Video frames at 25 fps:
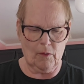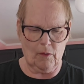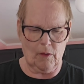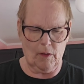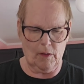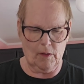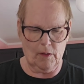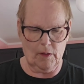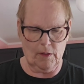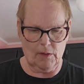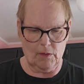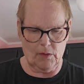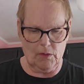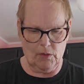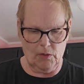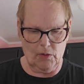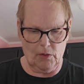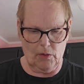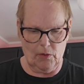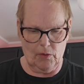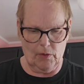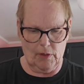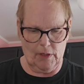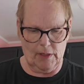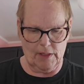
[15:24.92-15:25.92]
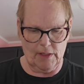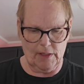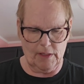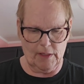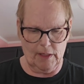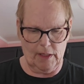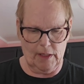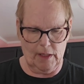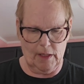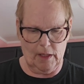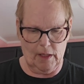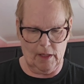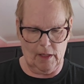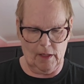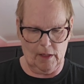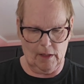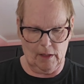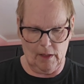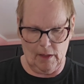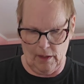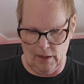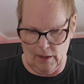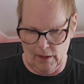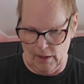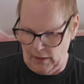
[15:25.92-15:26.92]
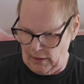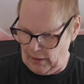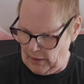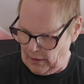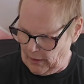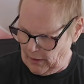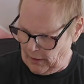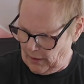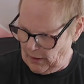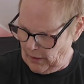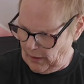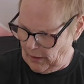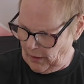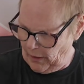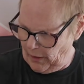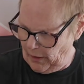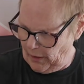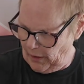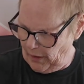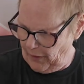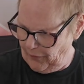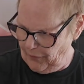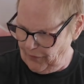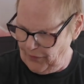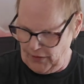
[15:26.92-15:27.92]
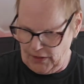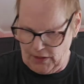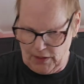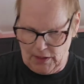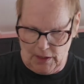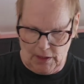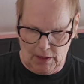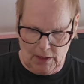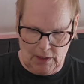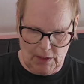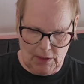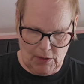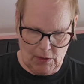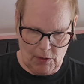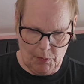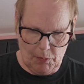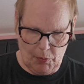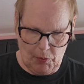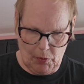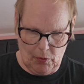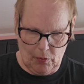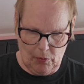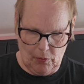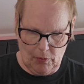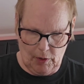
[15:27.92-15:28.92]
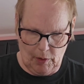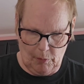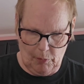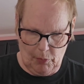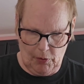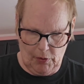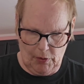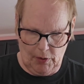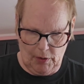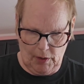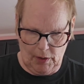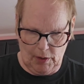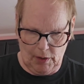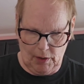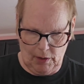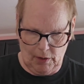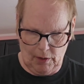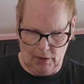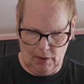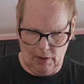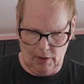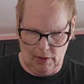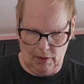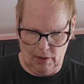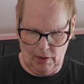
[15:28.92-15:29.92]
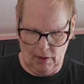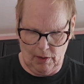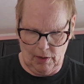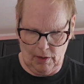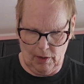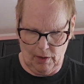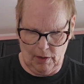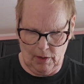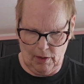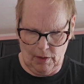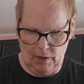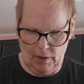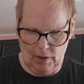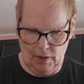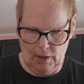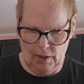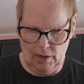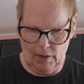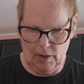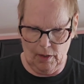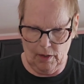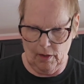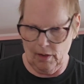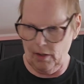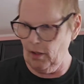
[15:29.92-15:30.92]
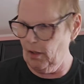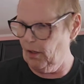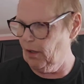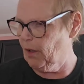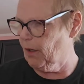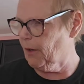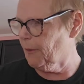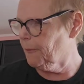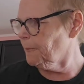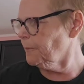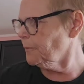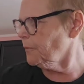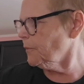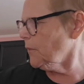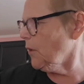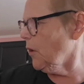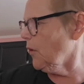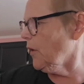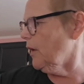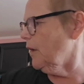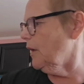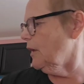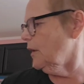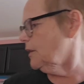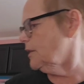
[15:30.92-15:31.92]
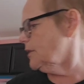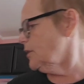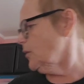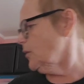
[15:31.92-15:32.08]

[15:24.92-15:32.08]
Okay, so it's like a half a teaspoon. I put that in there. Okay,